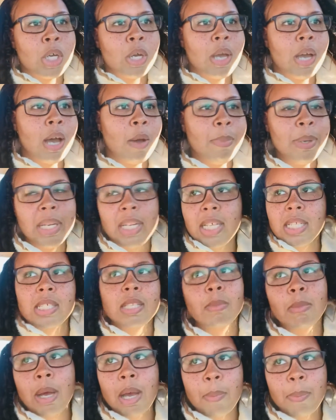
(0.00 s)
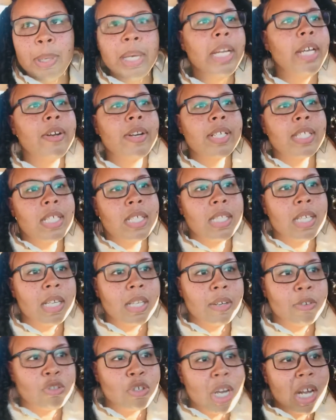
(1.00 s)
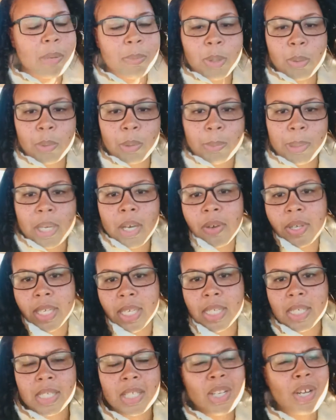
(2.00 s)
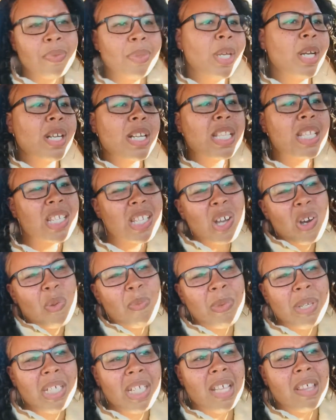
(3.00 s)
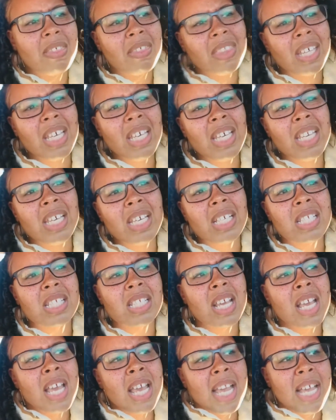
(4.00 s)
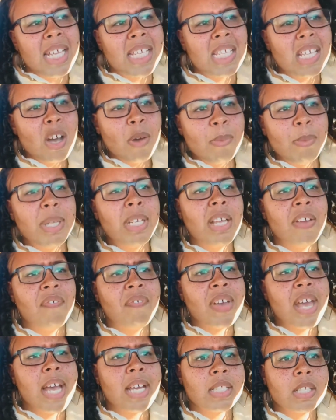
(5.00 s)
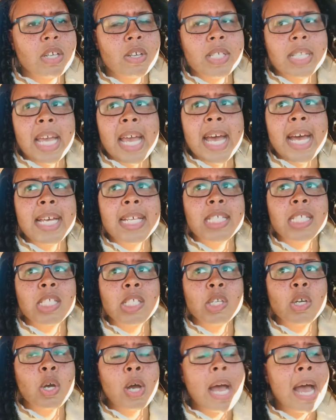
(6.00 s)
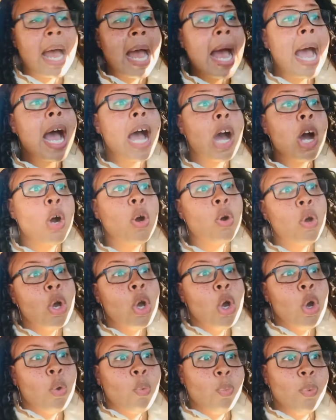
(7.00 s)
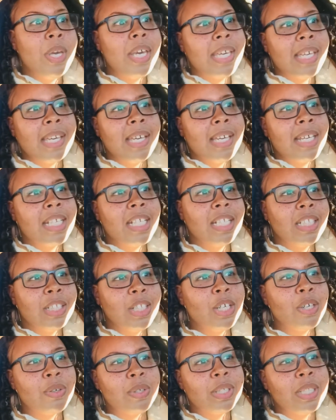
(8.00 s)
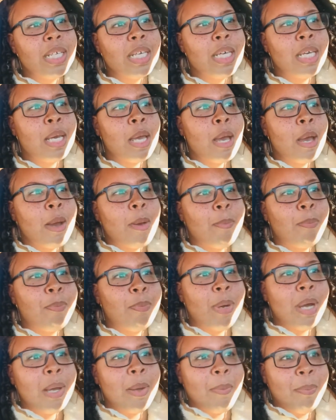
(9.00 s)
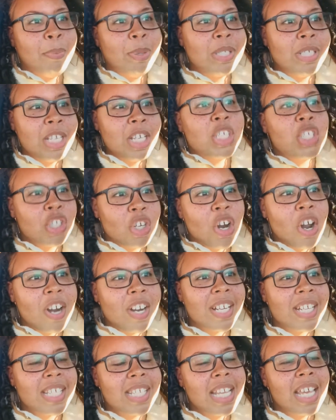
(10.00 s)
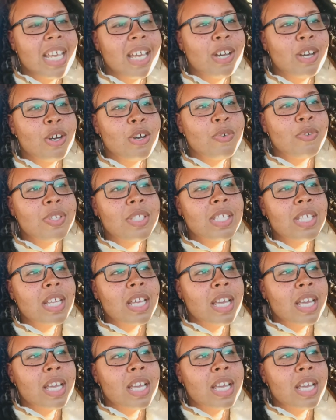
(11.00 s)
obedient to my parents instead of trying to be rebellious. There's so many things and so many factors as to how we can literally position ourselves